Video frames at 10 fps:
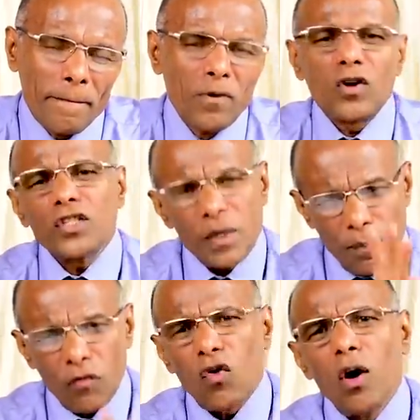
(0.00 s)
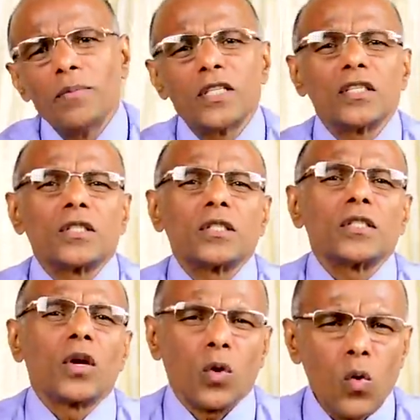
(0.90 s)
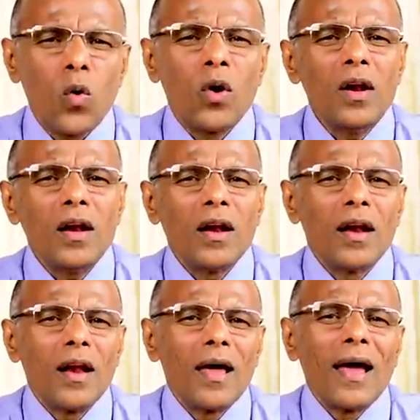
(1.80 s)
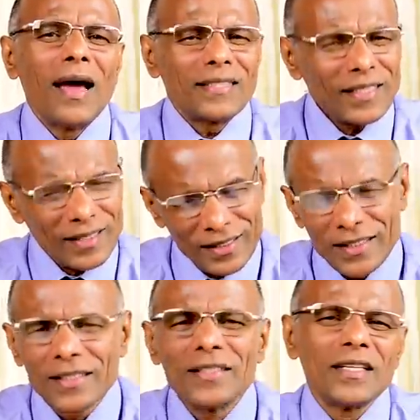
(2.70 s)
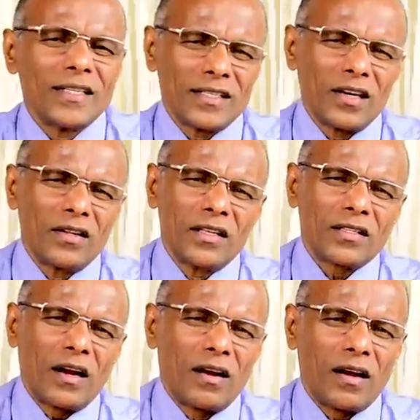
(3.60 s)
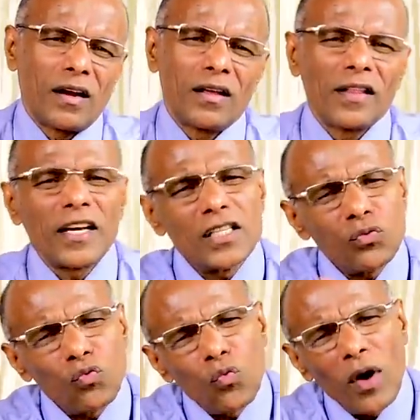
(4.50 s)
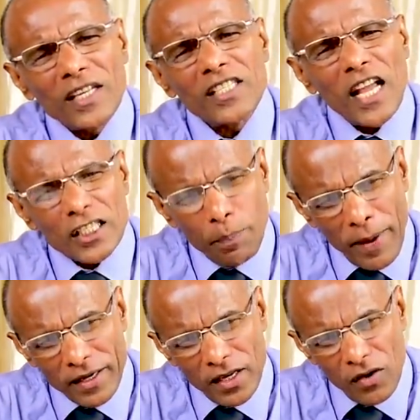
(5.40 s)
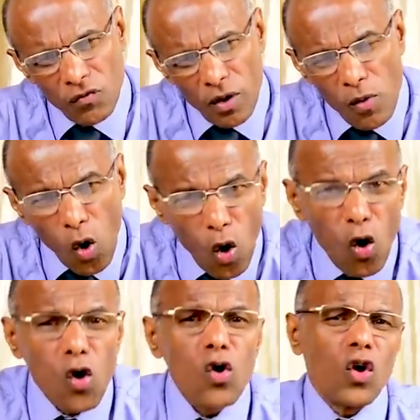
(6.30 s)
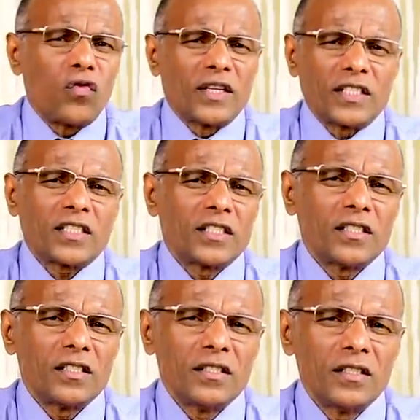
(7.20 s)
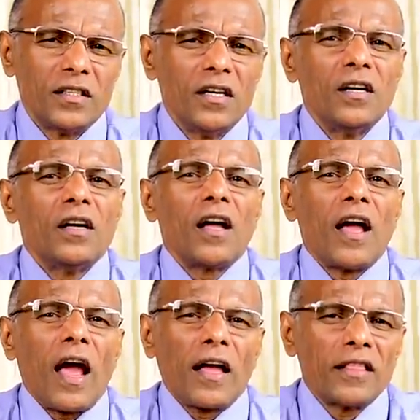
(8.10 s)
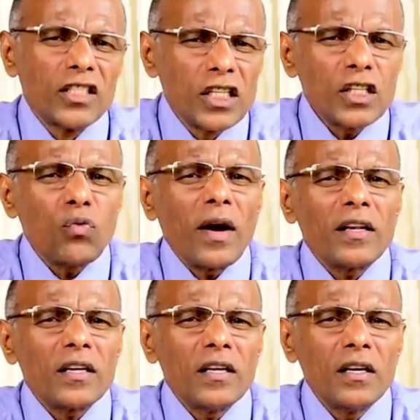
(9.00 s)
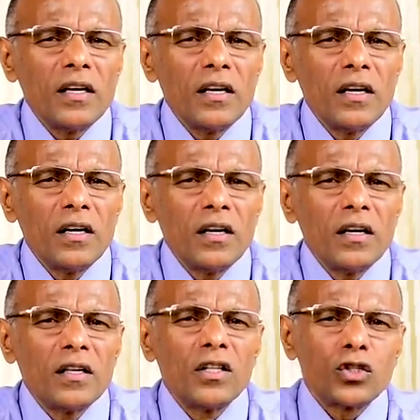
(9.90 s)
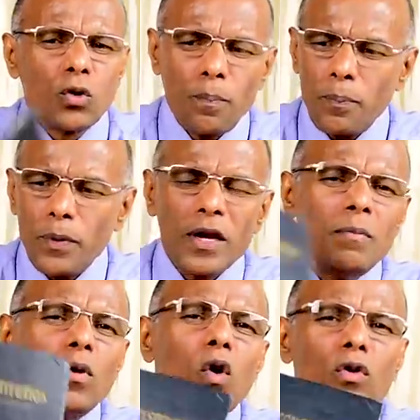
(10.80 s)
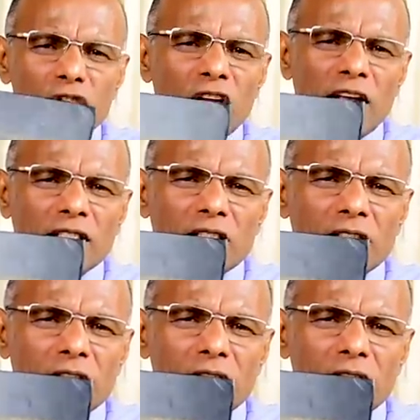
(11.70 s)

because he performs his role as a concerned citizen in this country. That is what is expected from all of us. And this is what the Supreme Law says.